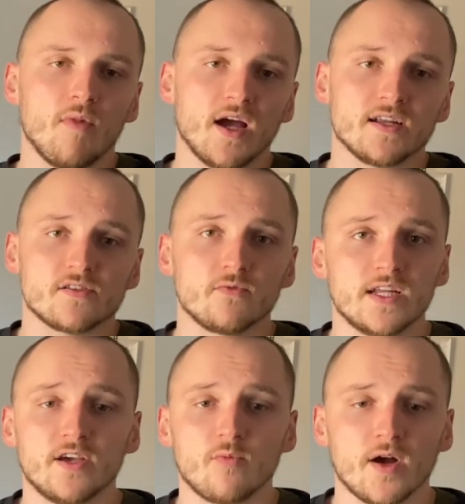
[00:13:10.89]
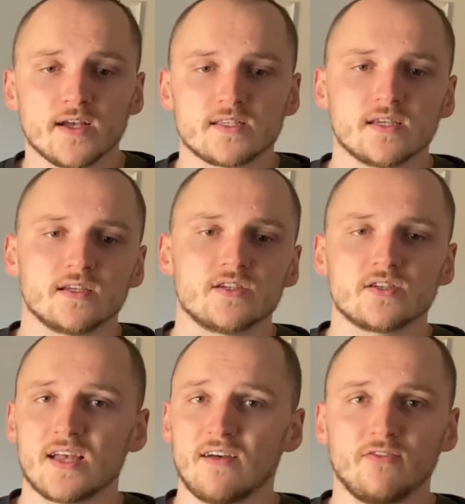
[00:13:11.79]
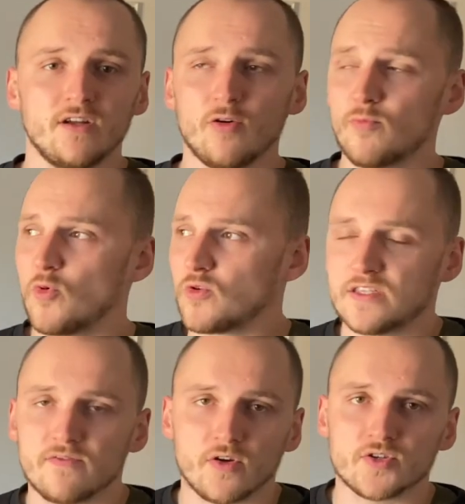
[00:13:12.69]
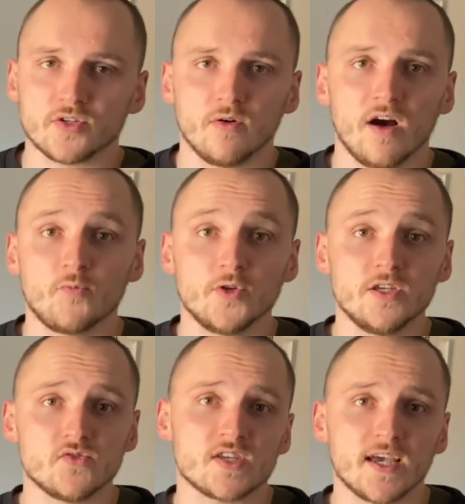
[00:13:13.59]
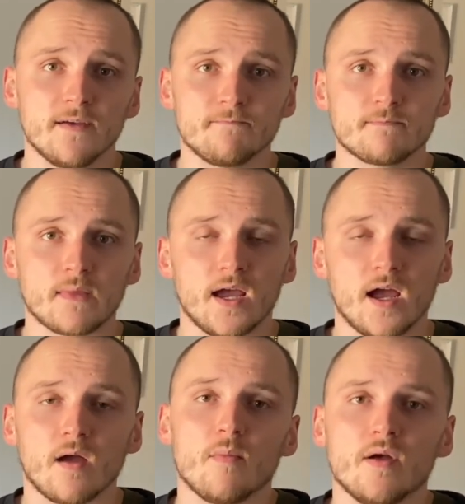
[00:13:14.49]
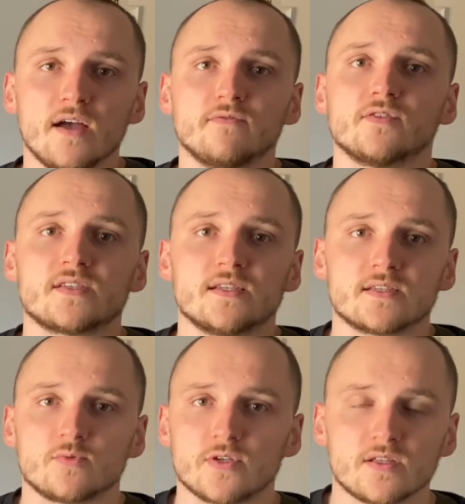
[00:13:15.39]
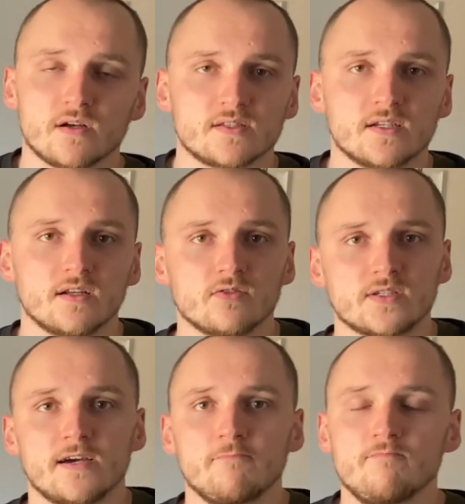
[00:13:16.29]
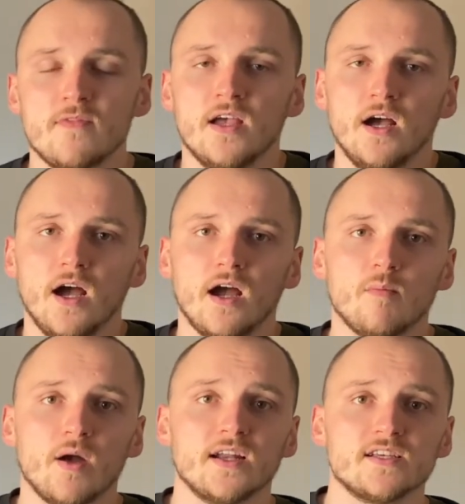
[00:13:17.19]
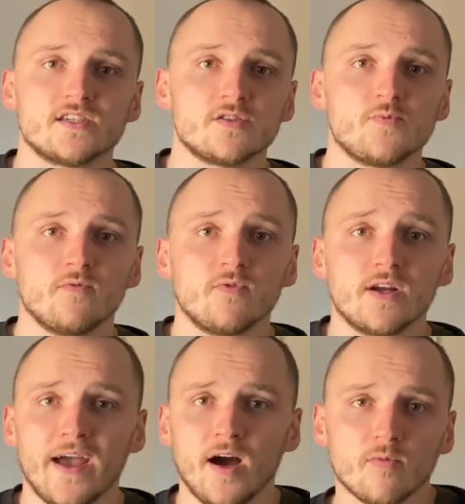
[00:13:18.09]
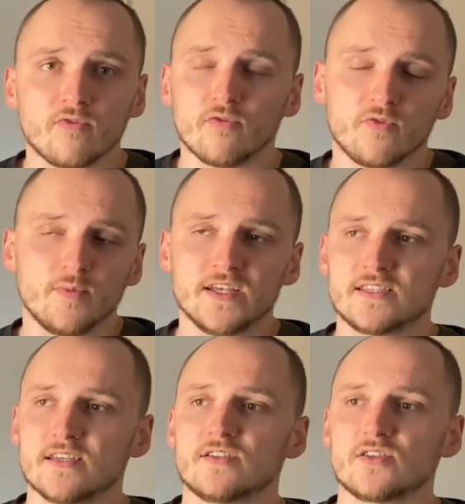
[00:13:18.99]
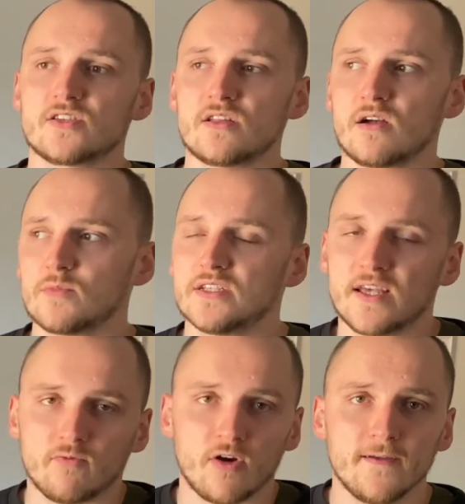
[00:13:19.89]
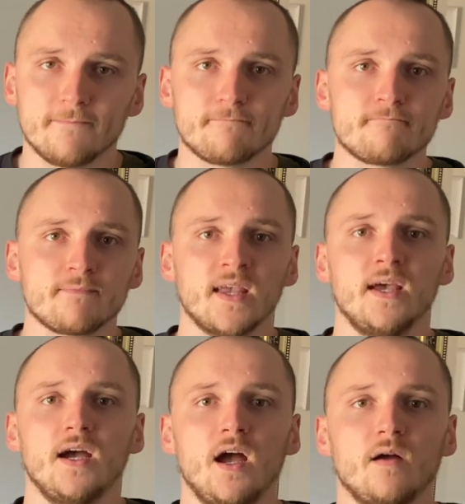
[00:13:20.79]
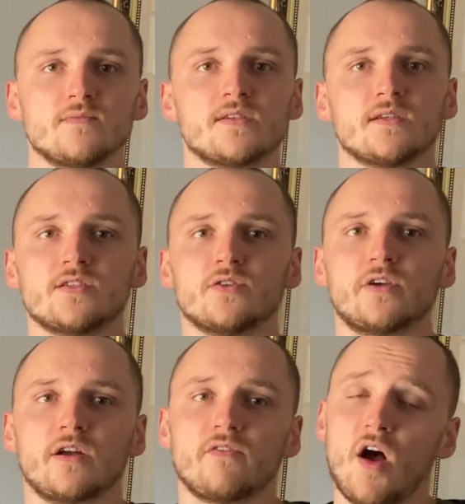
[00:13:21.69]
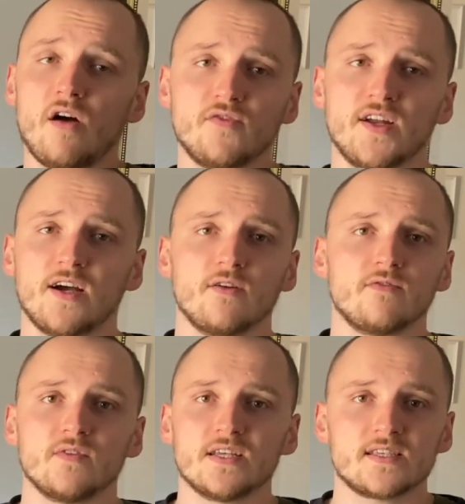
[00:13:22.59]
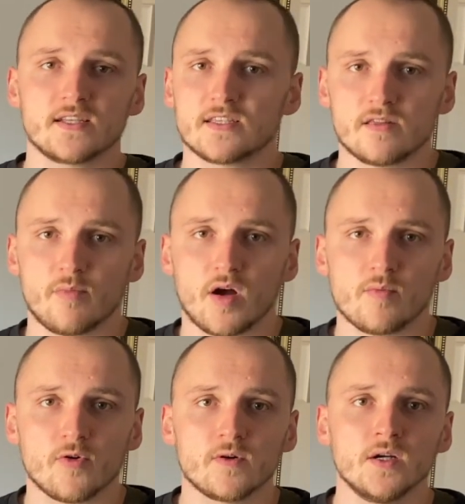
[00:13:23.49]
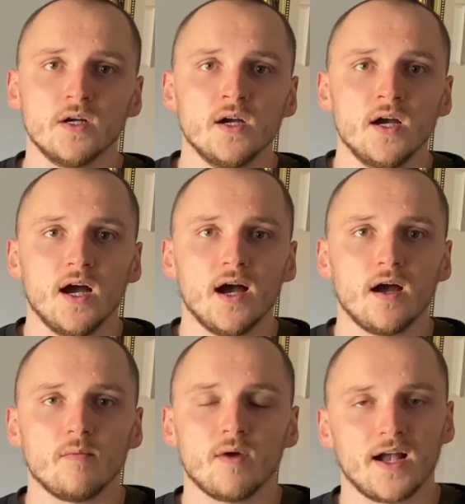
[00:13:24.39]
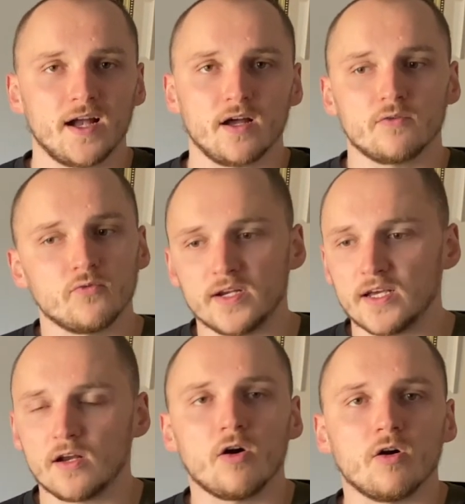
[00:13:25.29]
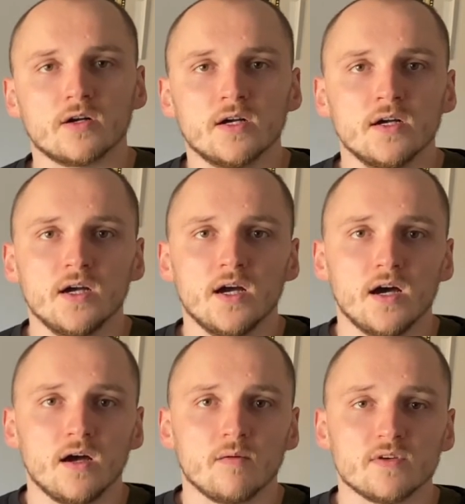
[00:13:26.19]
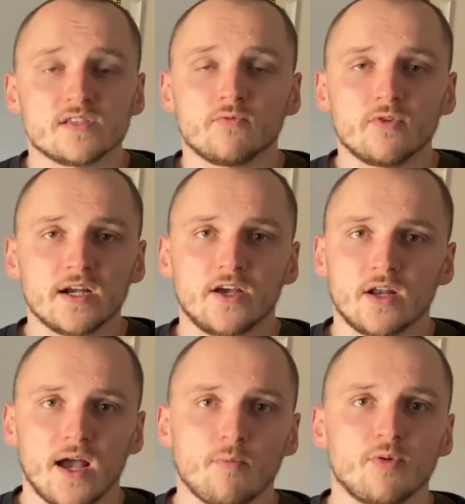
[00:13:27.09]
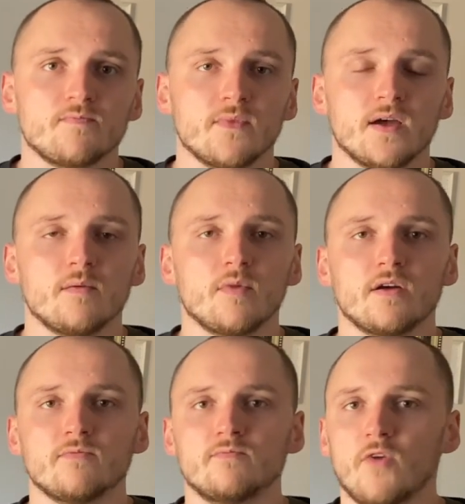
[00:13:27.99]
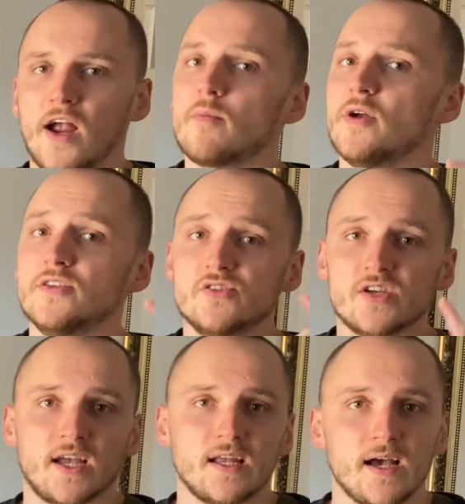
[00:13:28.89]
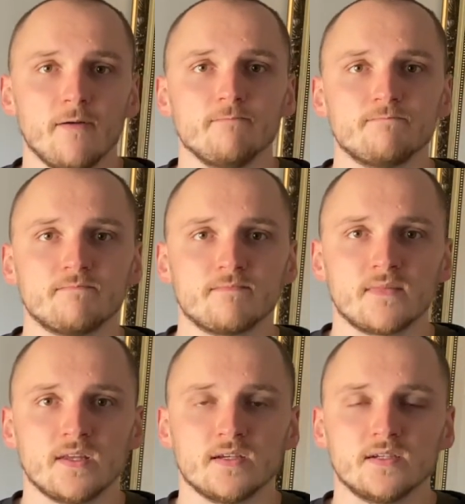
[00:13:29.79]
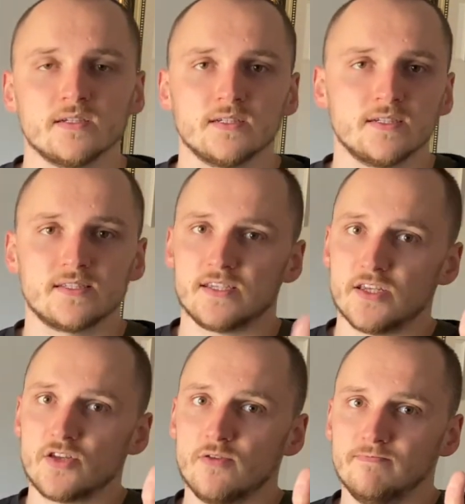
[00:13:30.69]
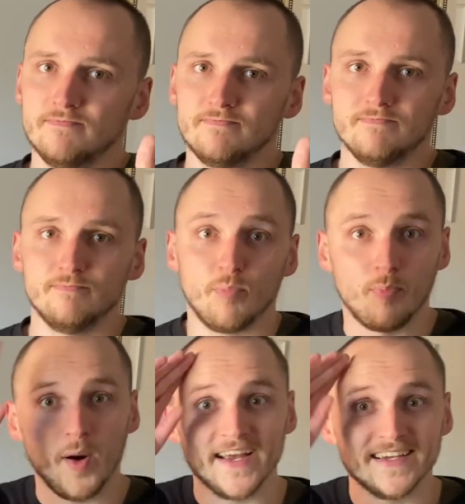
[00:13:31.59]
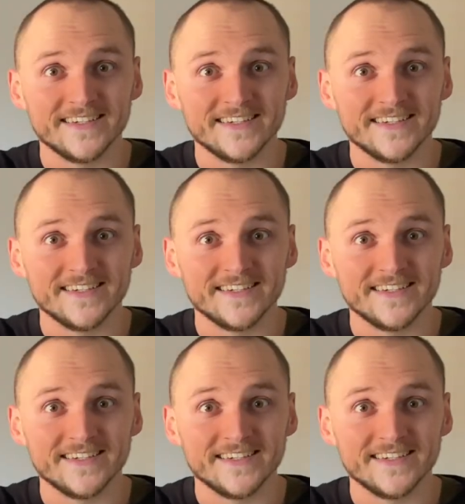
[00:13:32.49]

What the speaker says: And it's a really good way to just have a little morning devotional. I've been using it ever since we started in lockdown, and it's just been really helpful for me to just start my day right, to do kind of half an hour of listening to the Bible and kind of reading along. It's a really good app. I recommend you check it out. See you soon. Bye.